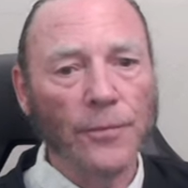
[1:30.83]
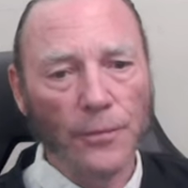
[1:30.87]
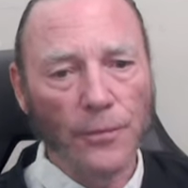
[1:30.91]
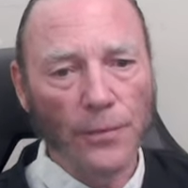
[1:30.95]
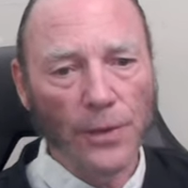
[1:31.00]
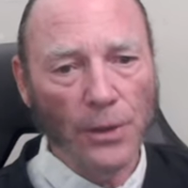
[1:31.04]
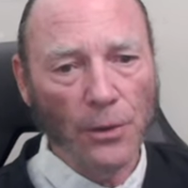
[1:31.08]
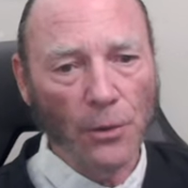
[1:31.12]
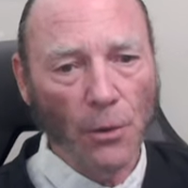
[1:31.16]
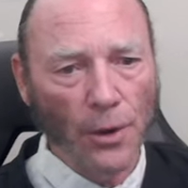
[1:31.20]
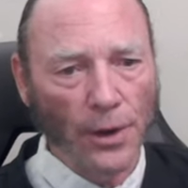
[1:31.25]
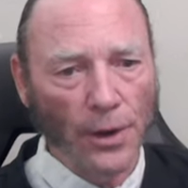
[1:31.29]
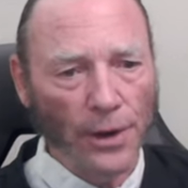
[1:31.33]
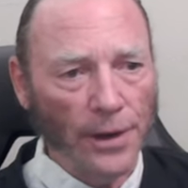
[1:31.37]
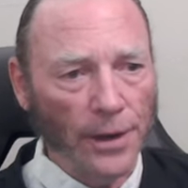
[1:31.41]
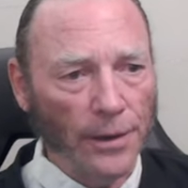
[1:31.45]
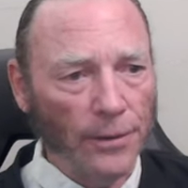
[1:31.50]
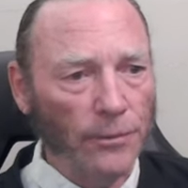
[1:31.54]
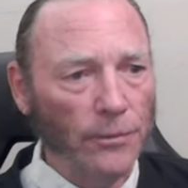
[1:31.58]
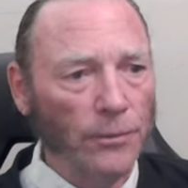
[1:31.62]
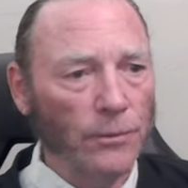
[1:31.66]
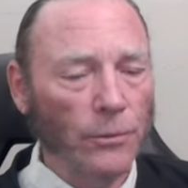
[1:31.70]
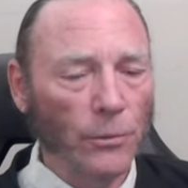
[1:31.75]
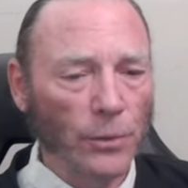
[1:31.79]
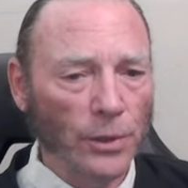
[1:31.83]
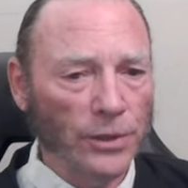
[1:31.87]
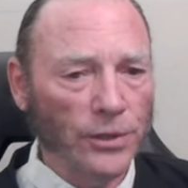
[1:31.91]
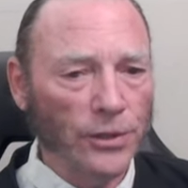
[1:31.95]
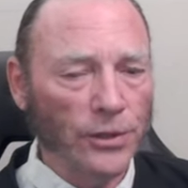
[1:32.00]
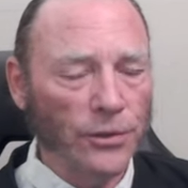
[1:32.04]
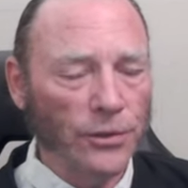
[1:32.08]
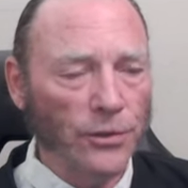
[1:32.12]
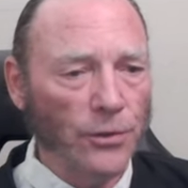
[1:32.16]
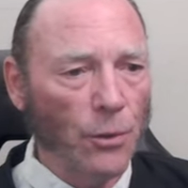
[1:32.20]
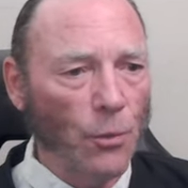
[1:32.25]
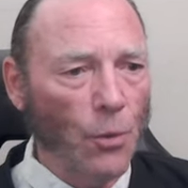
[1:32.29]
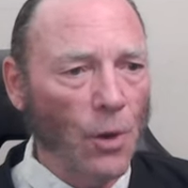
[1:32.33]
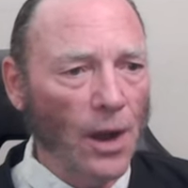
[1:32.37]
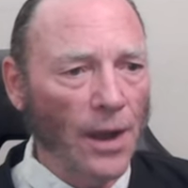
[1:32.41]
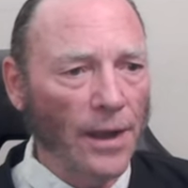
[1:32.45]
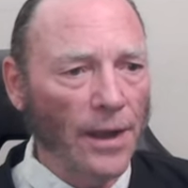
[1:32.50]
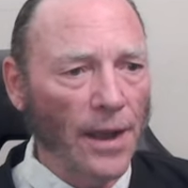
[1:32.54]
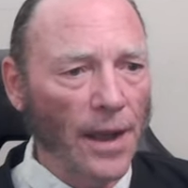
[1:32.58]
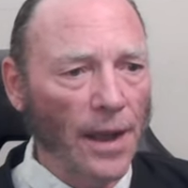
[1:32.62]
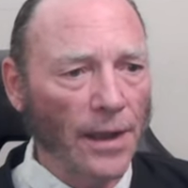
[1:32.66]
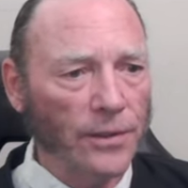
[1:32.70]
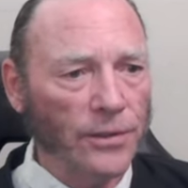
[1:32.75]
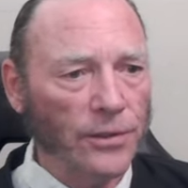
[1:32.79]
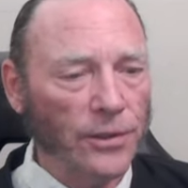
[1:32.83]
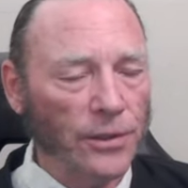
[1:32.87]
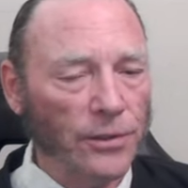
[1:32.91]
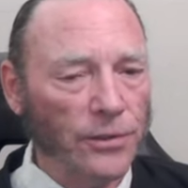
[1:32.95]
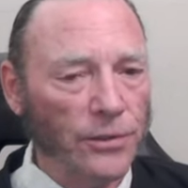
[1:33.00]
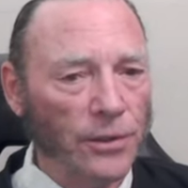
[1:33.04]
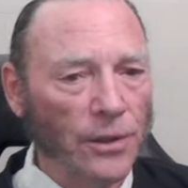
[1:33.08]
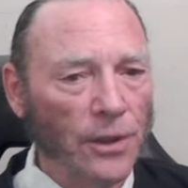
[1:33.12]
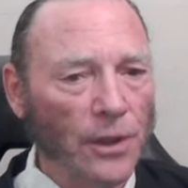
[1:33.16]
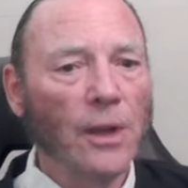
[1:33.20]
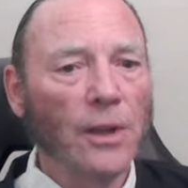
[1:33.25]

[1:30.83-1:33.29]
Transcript: the ordinate, which is the y-axis.